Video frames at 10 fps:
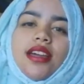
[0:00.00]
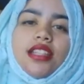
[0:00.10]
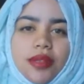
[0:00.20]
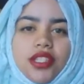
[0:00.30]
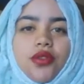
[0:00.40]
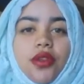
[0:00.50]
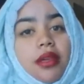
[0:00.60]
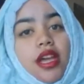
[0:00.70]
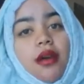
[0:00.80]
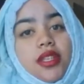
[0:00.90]
don't mean school.
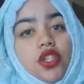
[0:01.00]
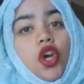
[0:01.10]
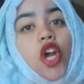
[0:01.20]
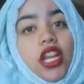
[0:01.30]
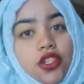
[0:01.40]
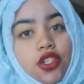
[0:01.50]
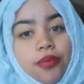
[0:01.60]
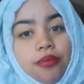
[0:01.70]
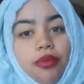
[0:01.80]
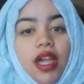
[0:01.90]
I mean to college.
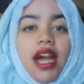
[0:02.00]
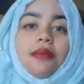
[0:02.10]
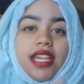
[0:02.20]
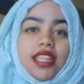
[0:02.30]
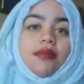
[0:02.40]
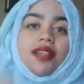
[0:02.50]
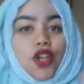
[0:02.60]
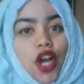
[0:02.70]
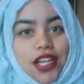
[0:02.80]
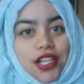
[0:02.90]
I'm taking the bus
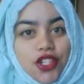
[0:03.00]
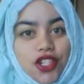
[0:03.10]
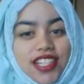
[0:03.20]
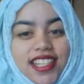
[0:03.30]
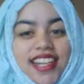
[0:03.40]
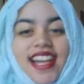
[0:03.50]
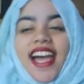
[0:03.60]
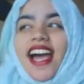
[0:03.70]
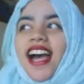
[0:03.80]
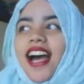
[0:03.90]
to college.
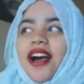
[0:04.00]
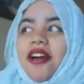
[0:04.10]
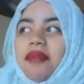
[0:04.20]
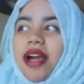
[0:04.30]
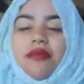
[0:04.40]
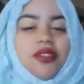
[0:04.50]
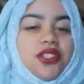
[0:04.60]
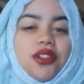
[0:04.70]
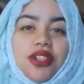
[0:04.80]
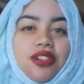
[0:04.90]
I'm
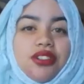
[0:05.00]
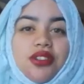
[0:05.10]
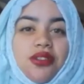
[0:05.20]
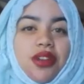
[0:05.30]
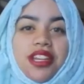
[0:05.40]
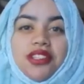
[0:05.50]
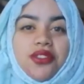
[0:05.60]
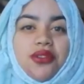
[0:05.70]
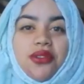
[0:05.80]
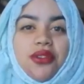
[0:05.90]
just so used to calling it
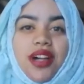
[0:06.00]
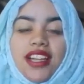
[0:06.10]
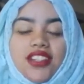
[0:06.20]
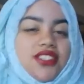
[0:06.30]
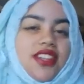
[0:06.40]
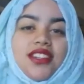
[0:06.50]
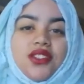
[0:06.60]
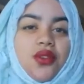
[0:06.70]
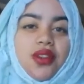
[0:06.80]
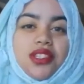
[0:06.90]
school. I
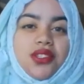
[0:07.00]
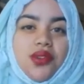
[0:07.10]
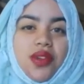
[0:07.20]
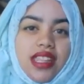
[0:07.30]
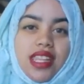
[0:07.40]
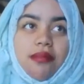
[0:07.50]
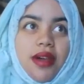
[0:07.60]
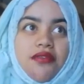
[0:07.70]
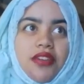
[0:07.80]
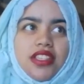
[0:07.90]
just call it school, and then
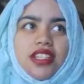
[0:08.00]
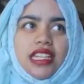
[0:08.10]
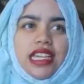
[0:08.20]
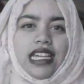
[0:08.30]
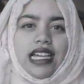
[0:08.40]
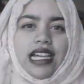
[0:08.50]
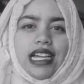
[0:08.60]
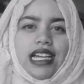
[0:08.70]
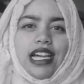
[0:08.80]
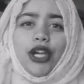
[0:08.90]
my friends are like,
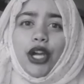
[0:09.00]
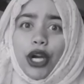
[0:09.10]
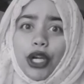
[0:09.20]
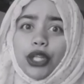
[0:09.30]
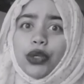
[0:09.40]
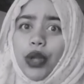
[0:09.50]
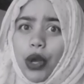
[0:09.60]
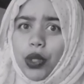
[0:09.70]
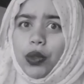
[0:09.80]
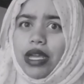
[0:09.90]
girl, you
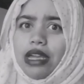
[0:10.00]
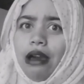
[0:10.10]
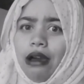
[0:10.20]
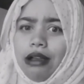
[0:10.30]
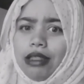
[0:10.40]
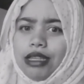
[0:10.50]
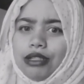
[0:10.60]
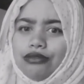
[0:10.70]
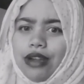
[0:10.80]
know you in college,